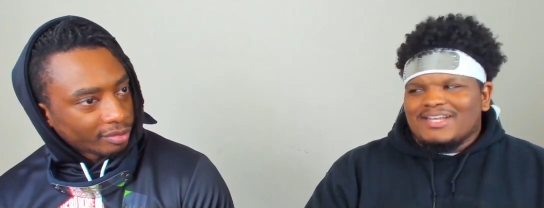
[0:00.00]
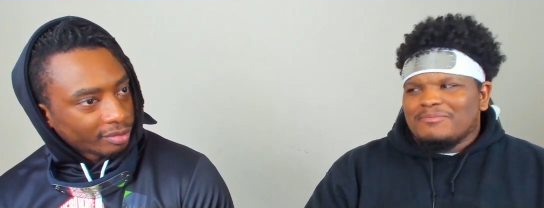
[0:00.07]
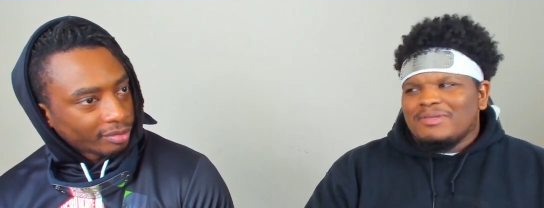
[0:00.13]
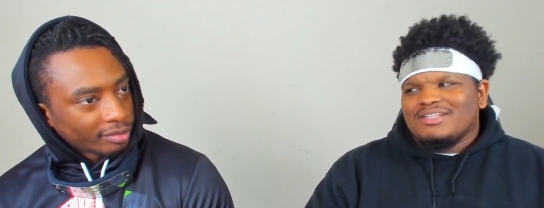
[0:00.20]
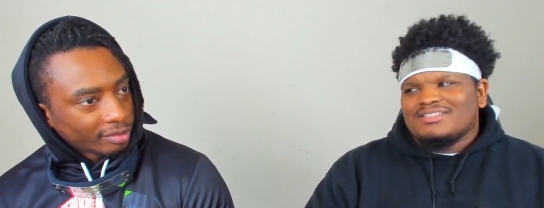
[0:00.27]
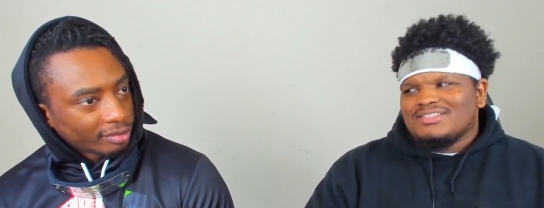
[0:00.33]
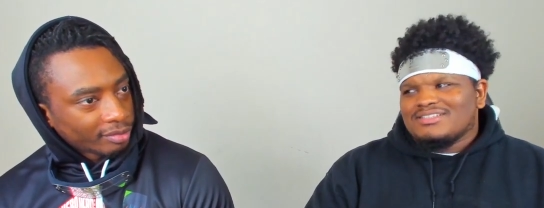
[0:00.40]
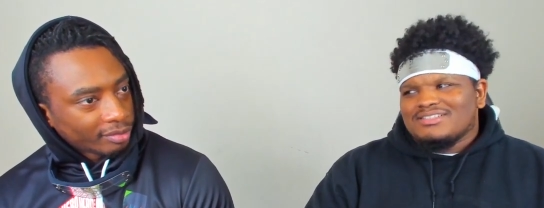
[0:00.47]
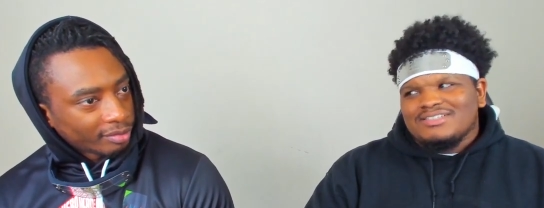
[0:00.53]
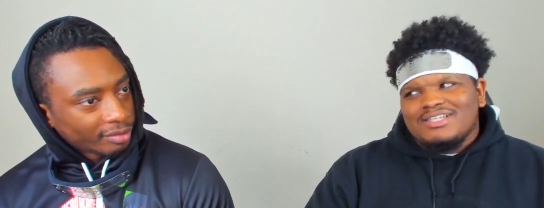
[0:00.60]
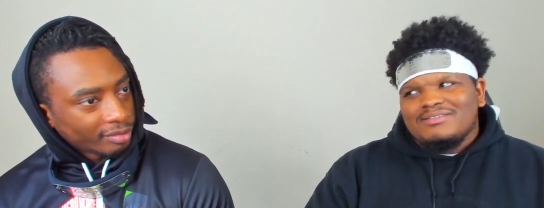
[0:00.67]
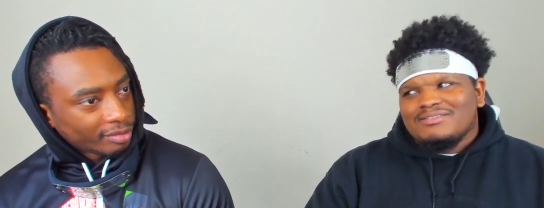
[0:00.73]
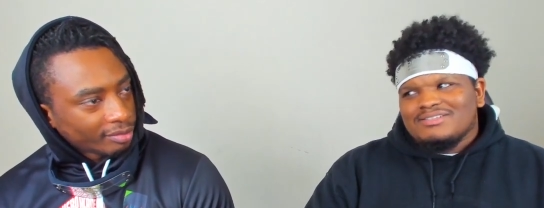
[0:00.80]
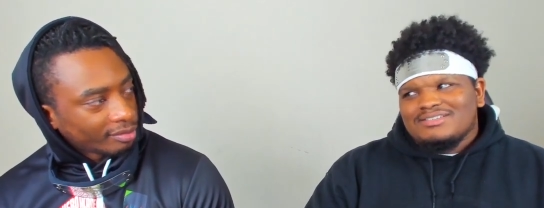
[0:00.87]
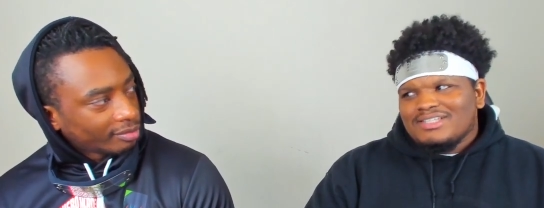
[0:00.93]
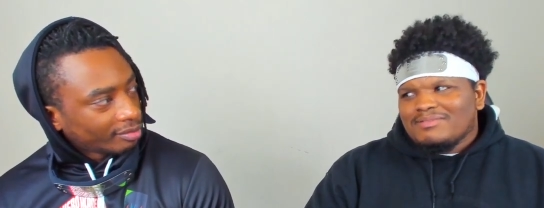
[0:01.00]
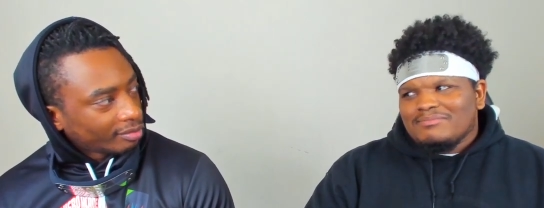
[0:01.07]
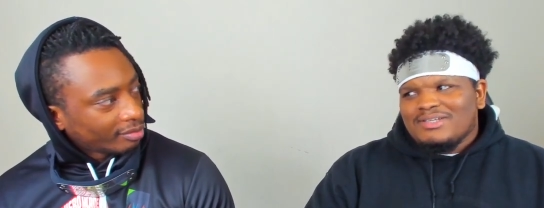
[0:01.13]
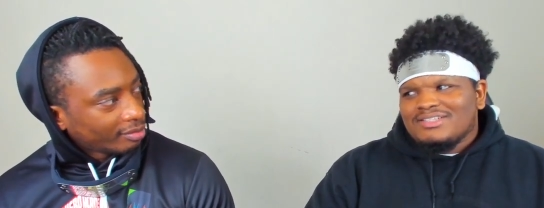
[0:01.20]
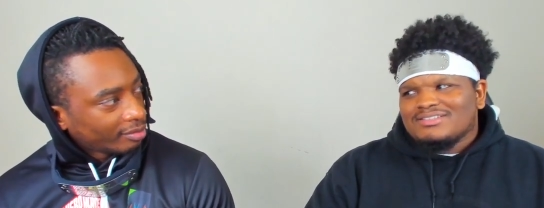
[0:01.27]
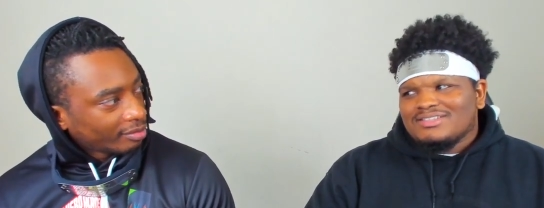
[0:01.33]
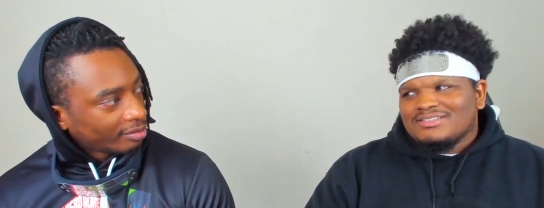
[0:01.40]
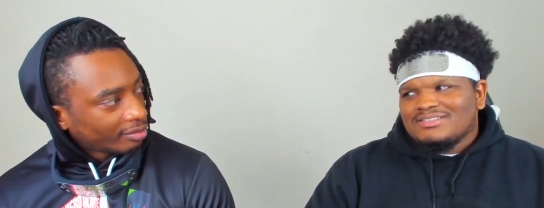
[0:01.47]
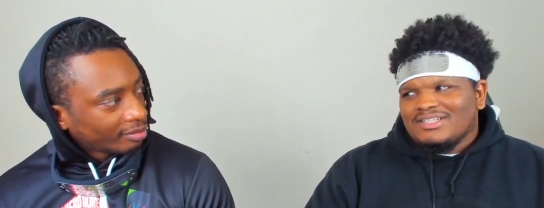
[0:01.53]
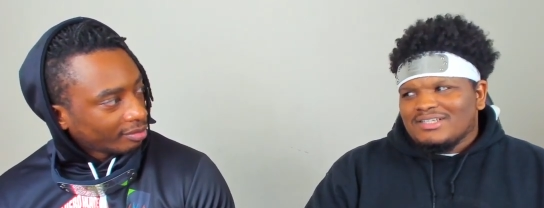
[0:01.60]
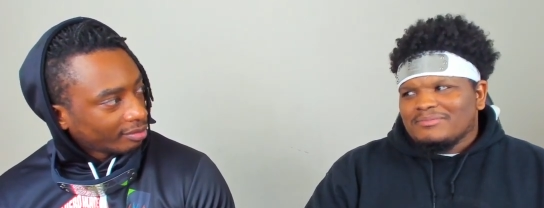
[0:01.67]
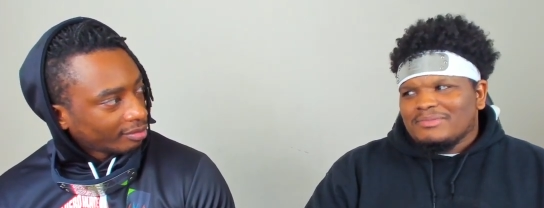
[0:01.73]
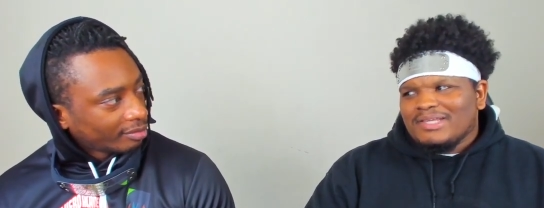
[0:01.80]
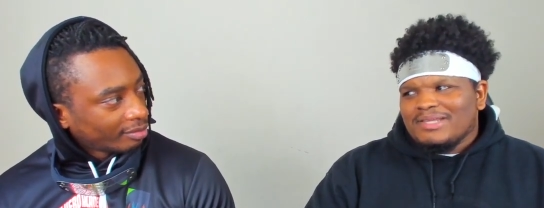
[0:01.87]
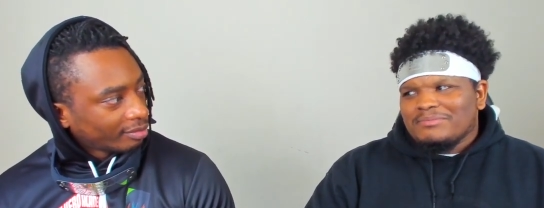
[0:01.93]
Speaker 1: makes us is that is that makes us like
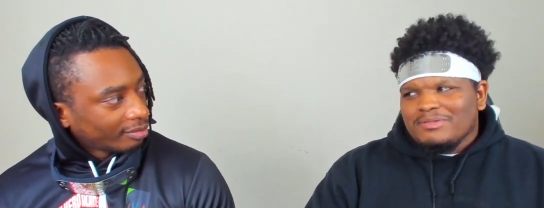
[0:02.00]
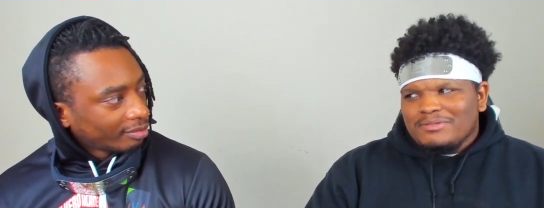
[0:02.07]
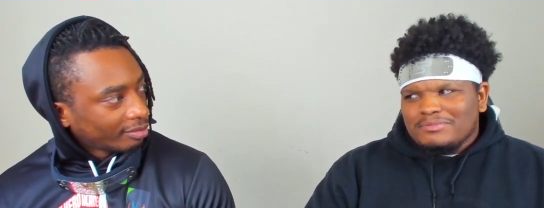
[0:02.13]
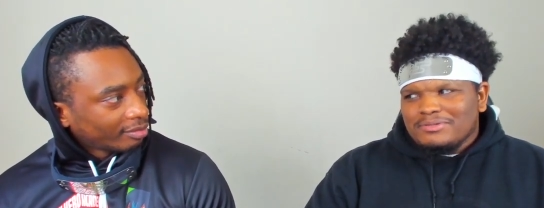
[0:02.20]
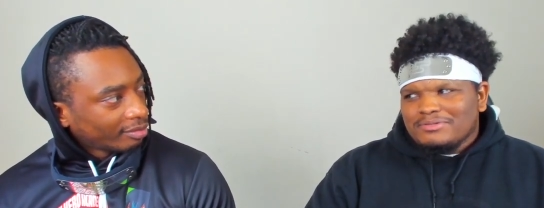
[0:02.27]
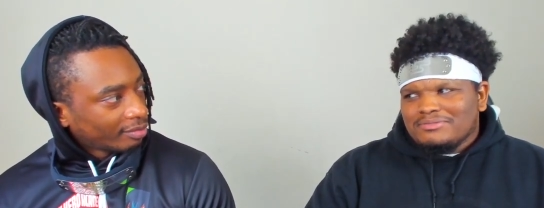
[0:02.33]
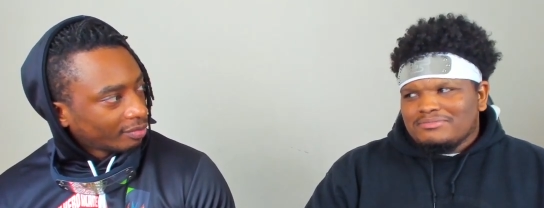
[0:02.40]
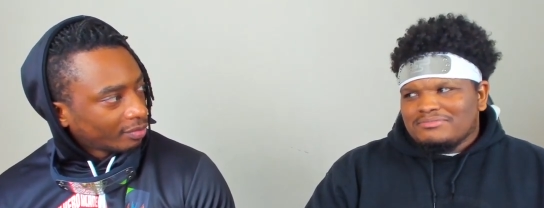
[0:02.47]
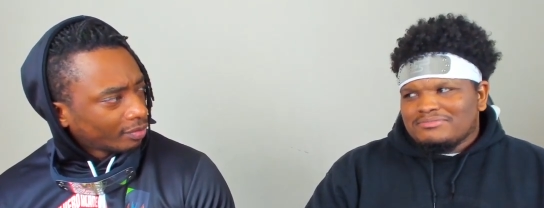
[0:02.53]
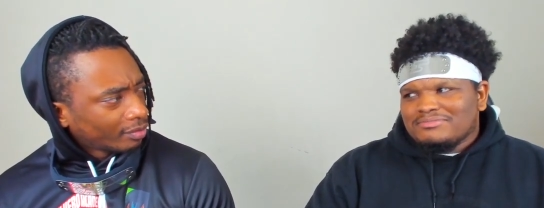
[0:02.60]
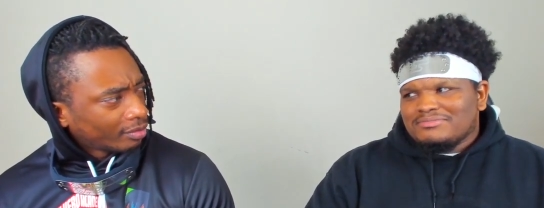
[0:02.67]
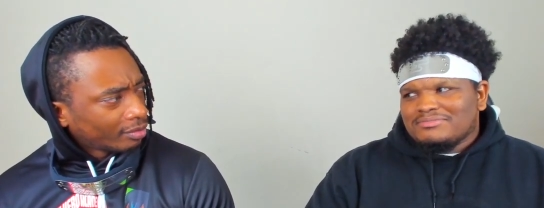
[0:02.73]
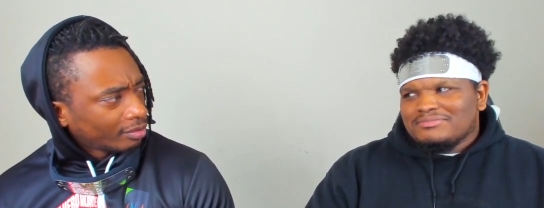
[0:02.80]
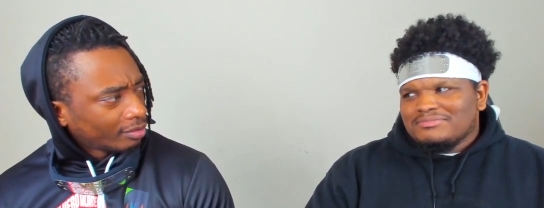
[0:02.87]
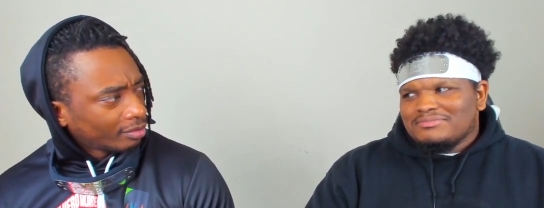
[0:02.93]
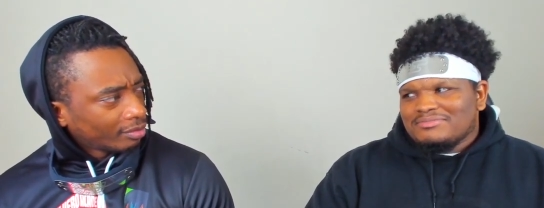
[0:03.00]
bad people mm-hmm.